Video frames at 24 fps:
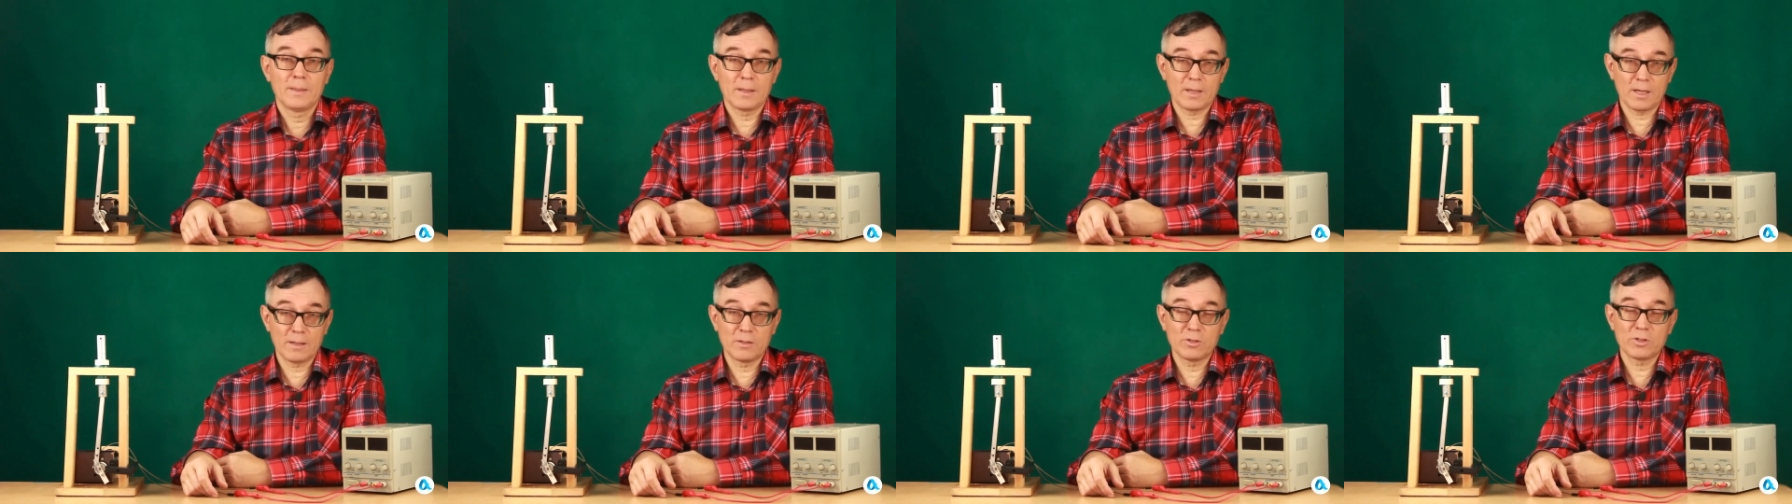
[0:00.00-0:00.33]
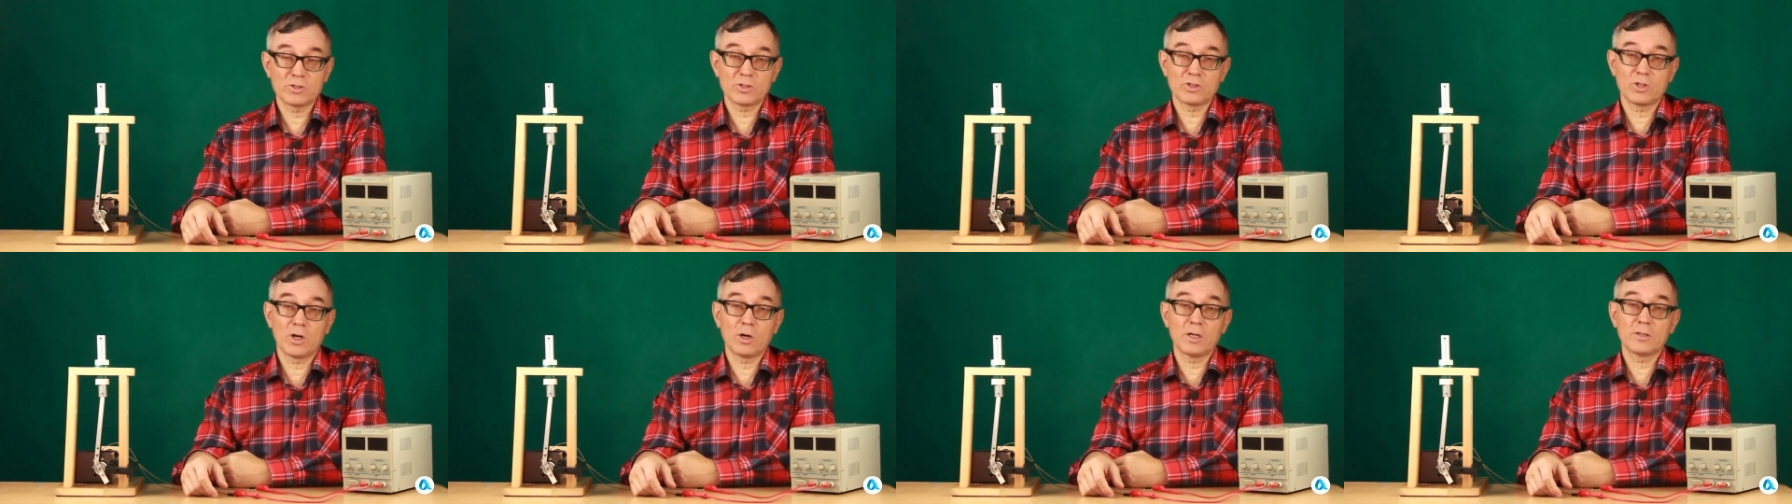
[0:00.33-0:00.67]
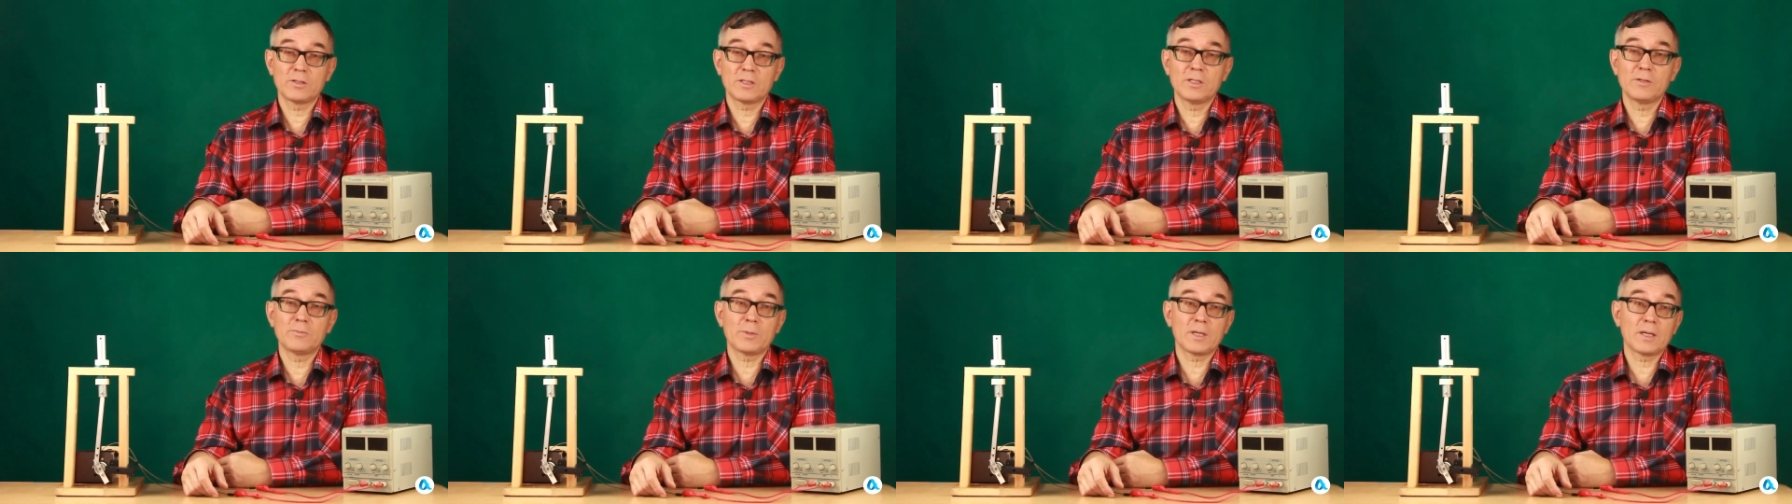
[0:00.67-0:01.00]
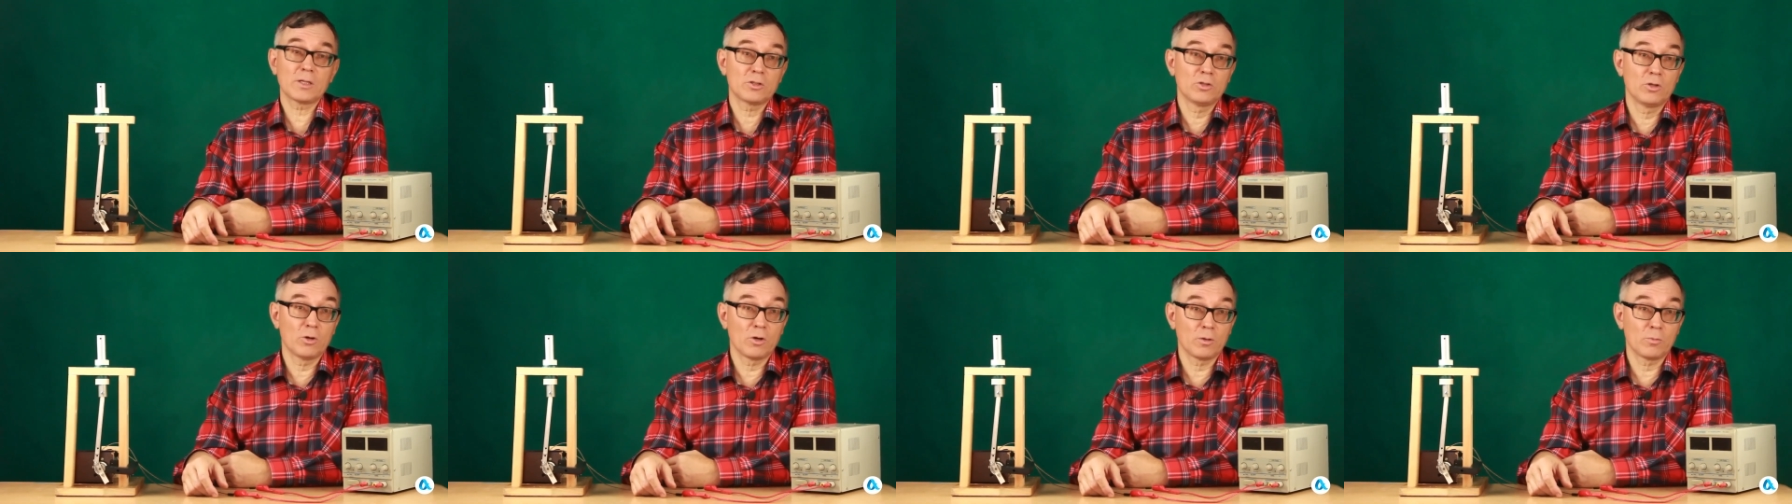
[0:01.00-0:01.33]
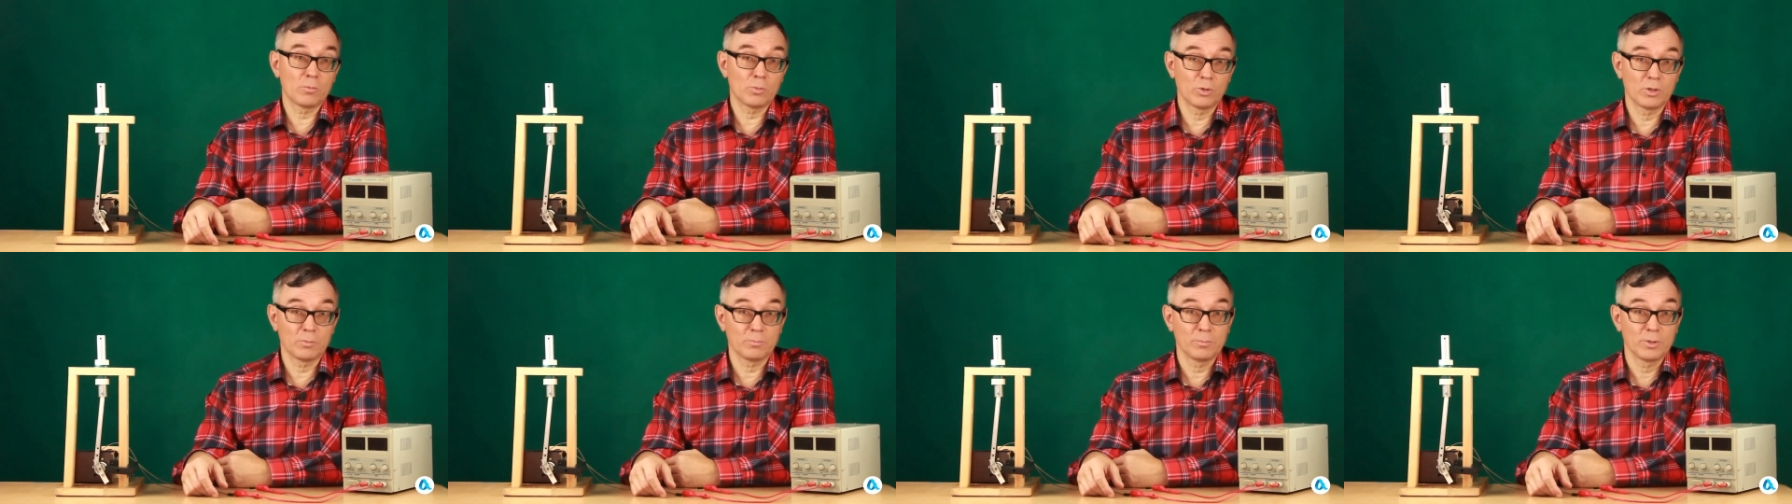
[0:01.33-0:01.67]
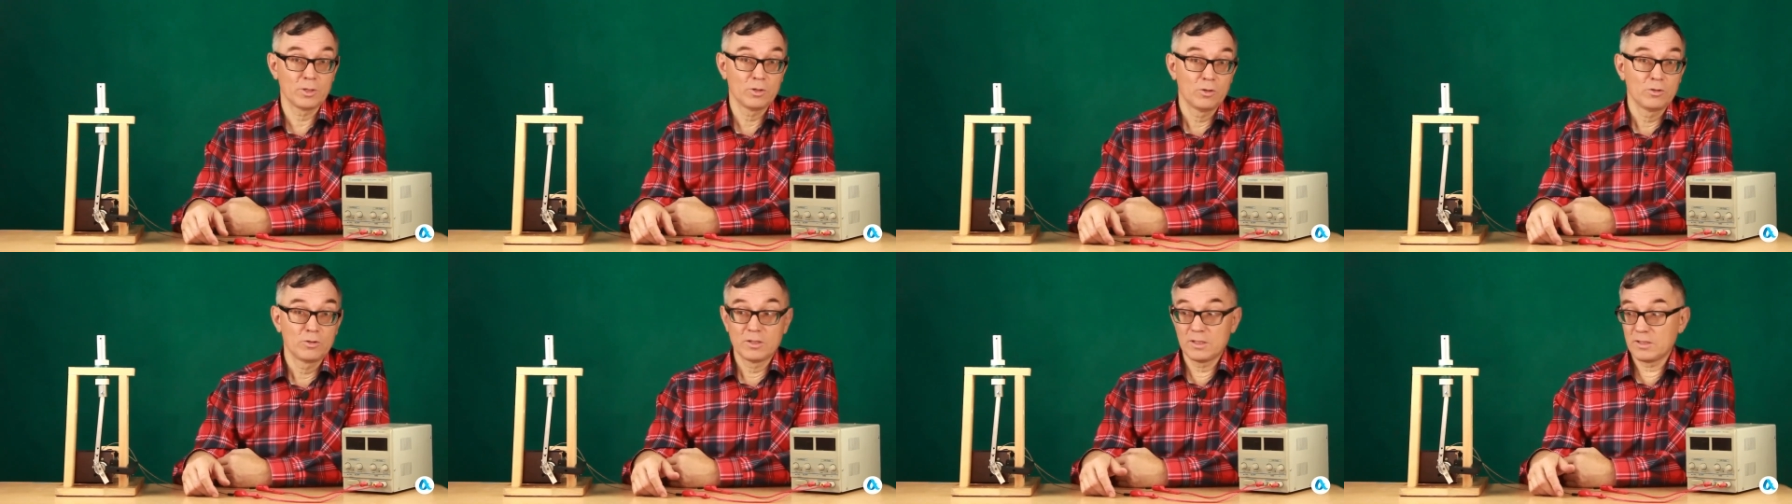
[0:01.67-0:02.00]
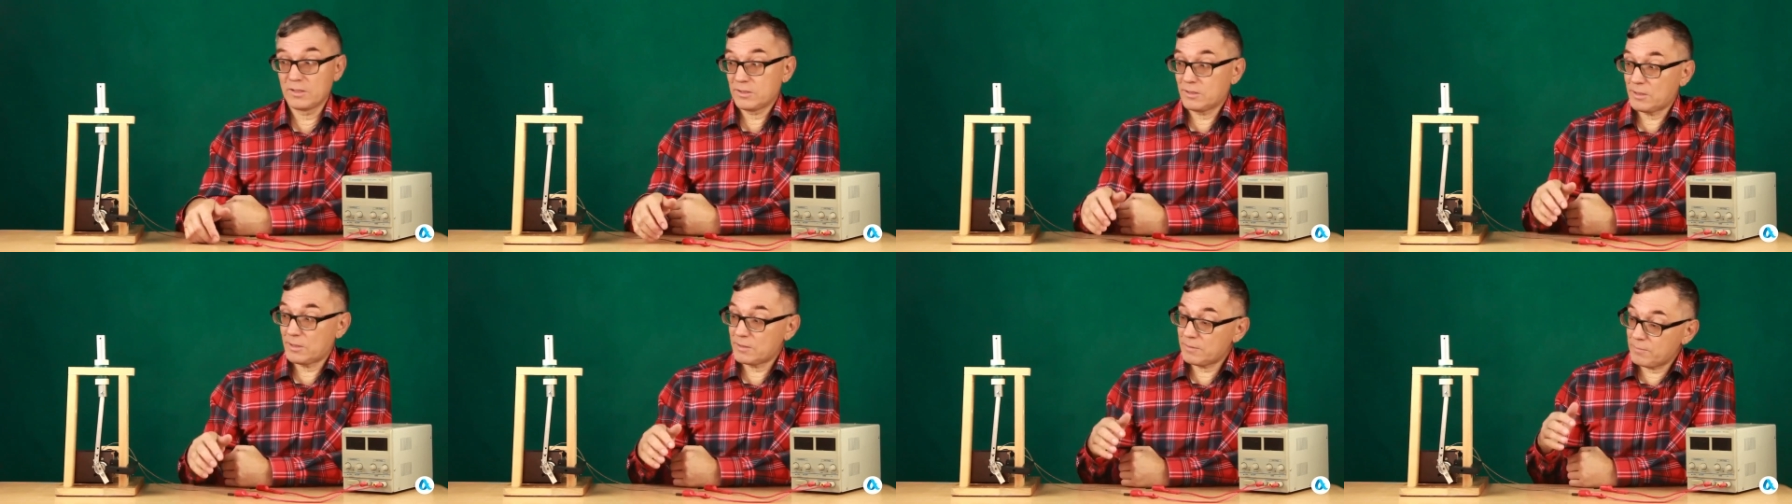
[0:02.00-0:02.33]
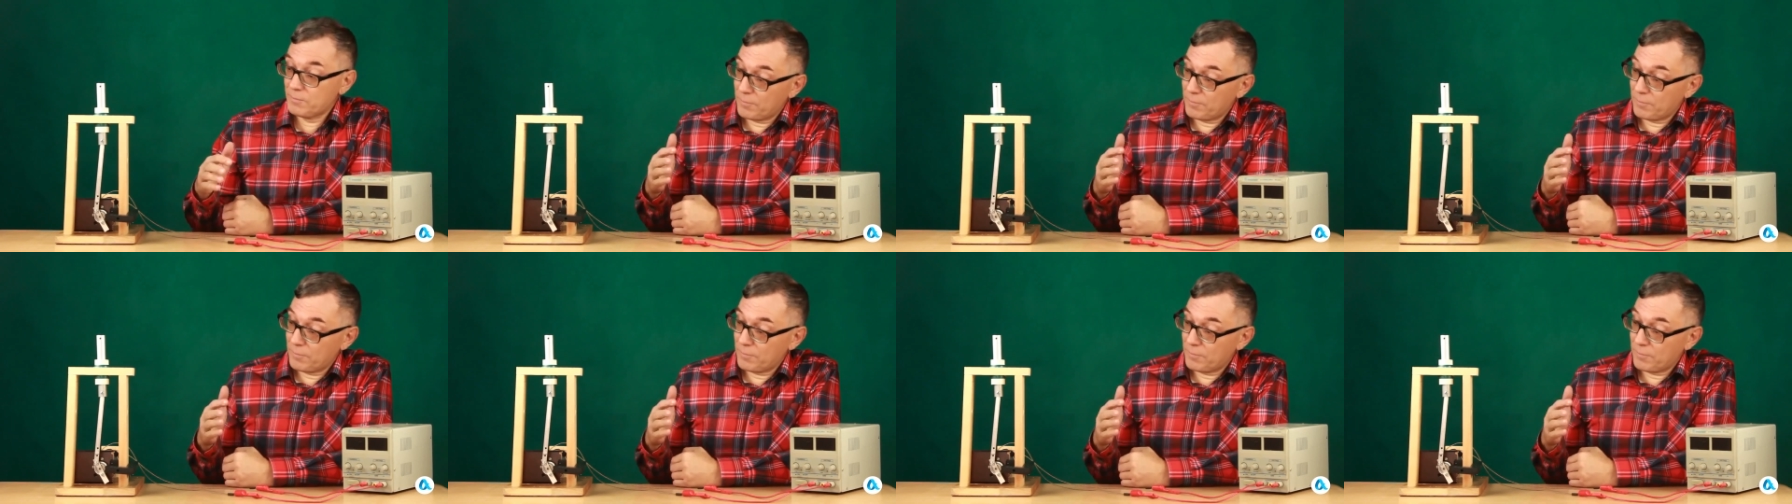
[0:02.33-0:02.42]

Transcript: And to start this pendulum, we built this,